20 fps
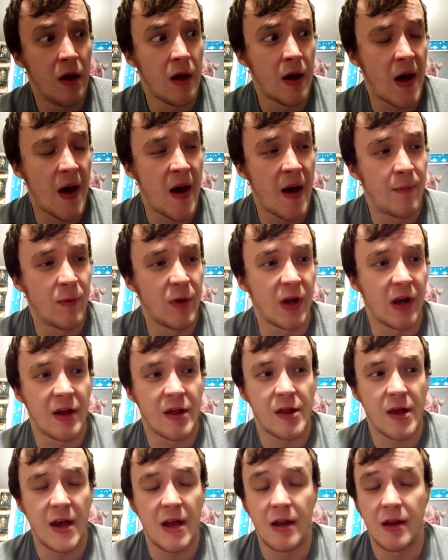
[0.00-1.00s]
Like I
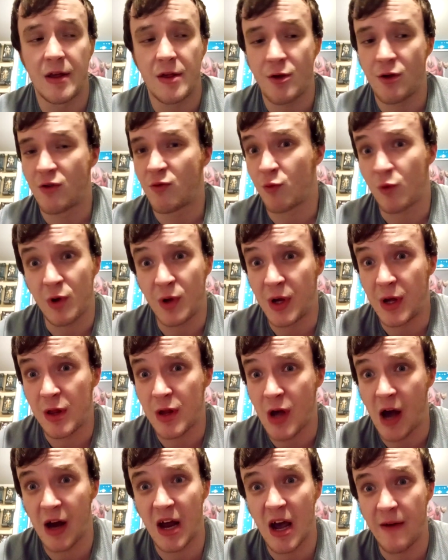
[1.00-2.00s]
said, this is really
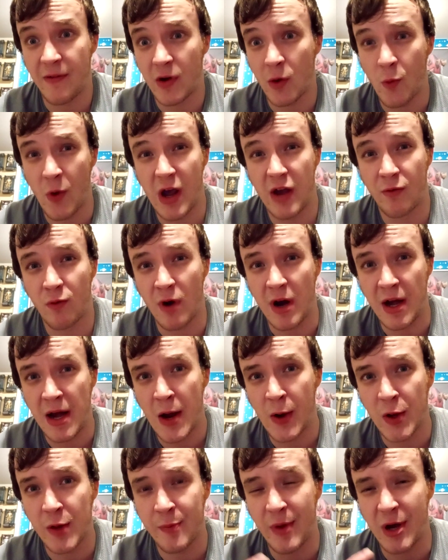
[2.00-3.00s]
sought after wave right
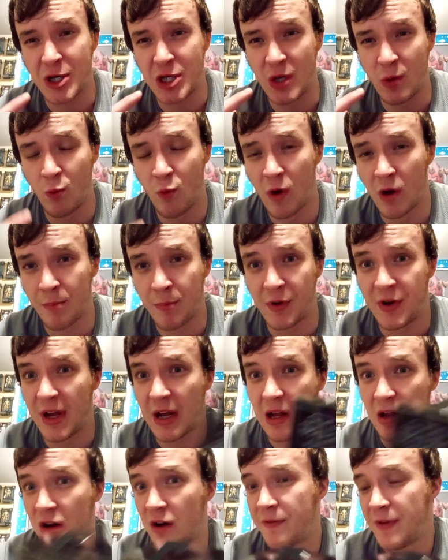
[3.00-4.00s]
now, especially one
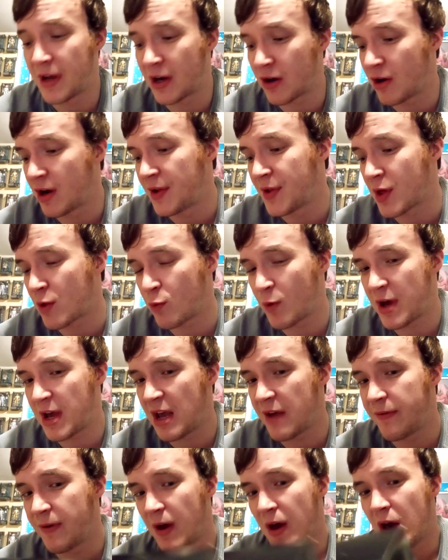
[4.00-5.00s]
particular figure in this
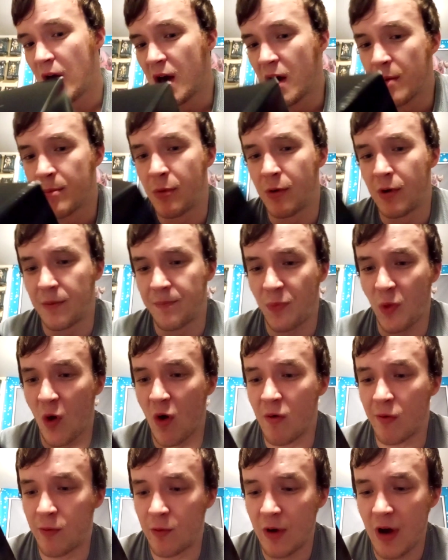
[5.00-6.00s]
wave. But
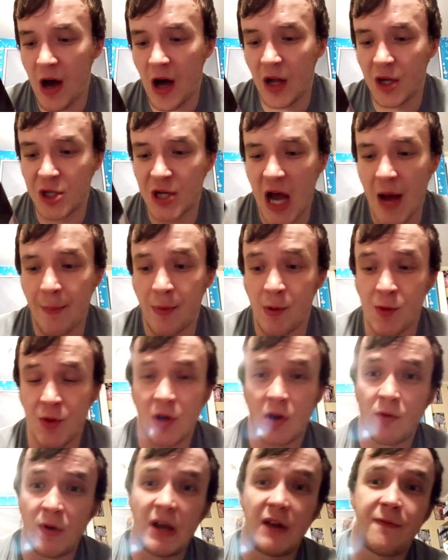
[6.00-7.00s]
overall, Chopper is a
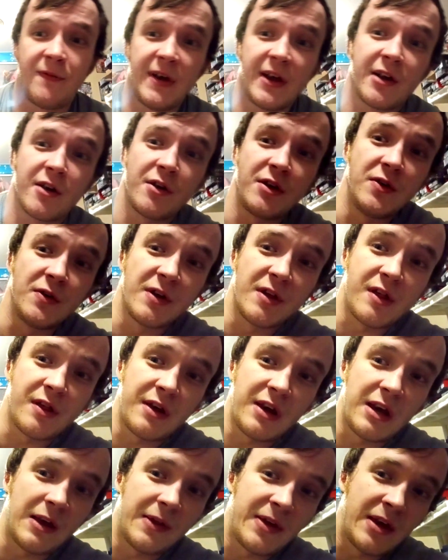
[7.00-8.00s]
great figure. You can
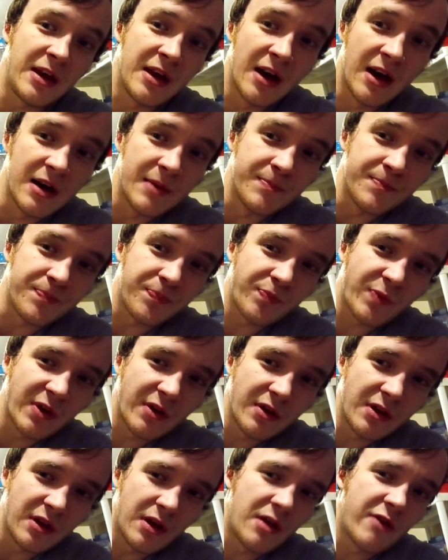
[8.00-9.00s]
see the
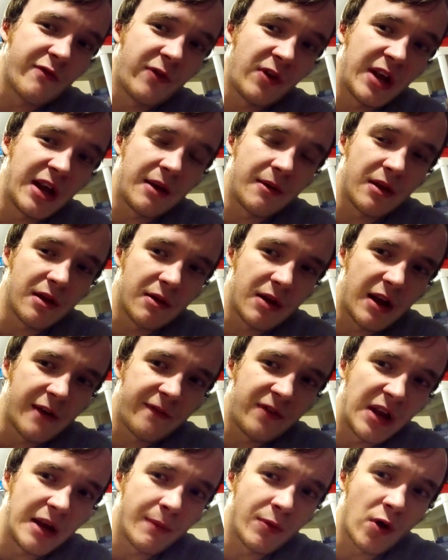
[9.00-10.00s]
his
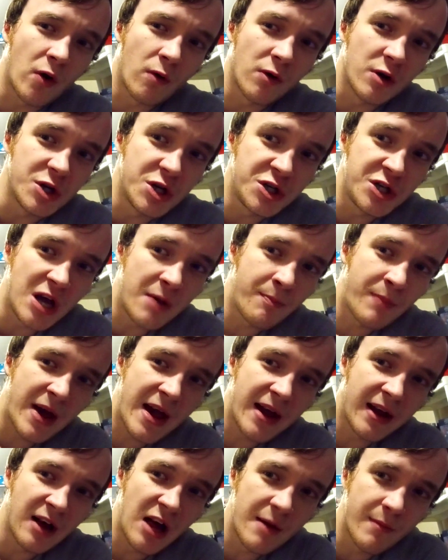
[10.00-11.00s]

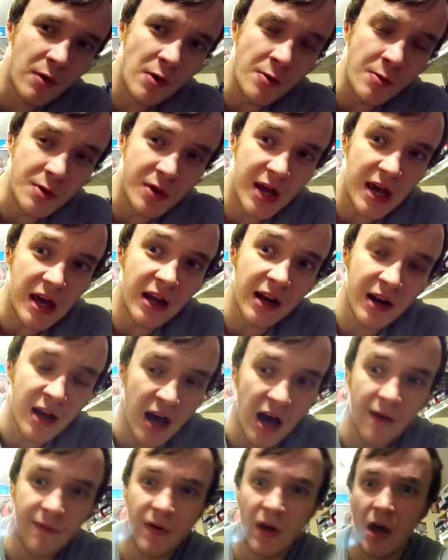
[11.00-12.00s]
jetpack almost taken
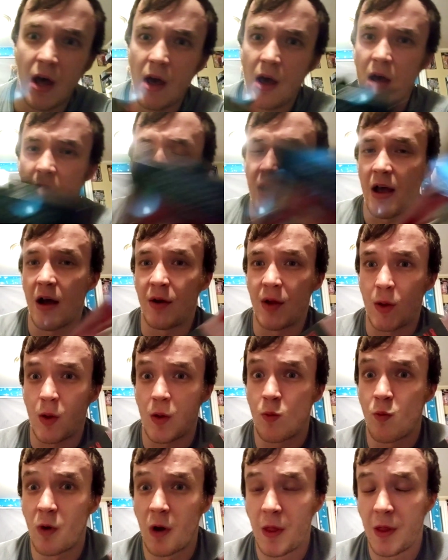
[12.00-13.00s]
off. Now this
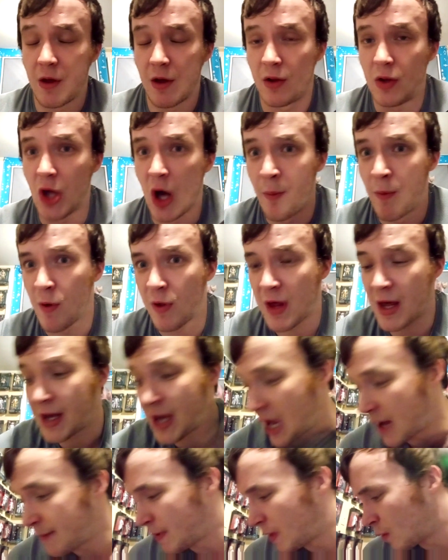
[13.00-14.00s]
is one of the doubles that
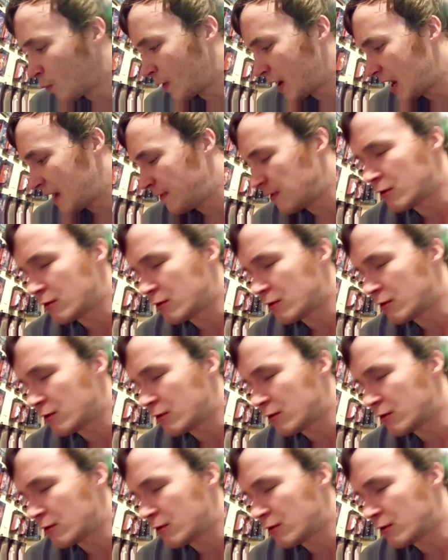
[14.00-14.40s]
came in the wave.